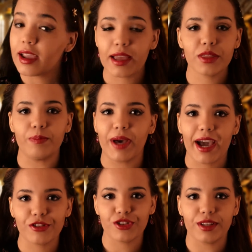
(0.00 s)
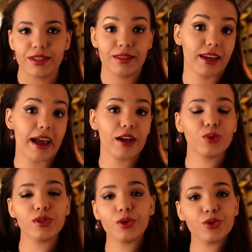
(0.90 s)
In the pageant that is the casual
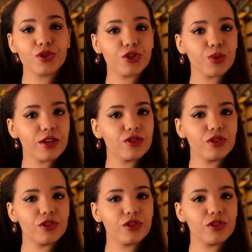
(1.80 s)
social situation,